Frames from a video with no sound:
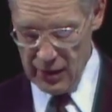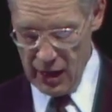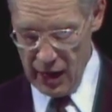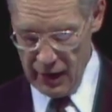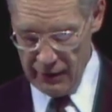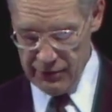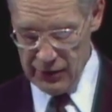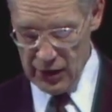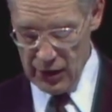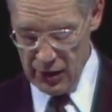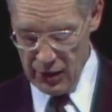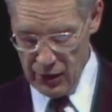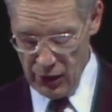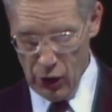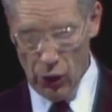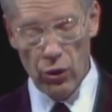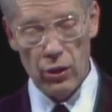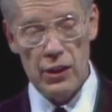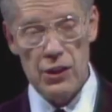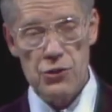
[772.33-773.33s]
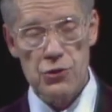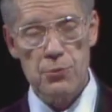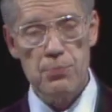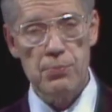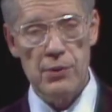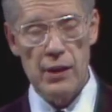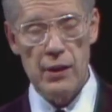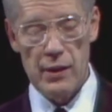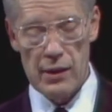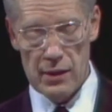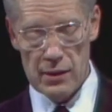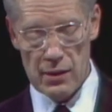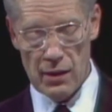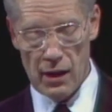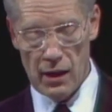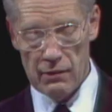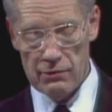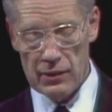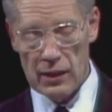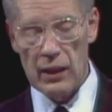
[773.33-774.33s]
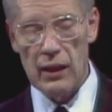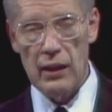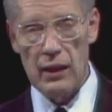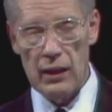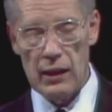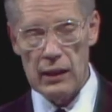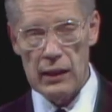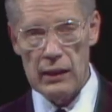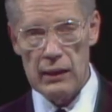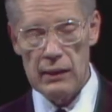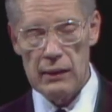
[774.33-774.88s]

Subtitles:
of the Holy Spirit of God.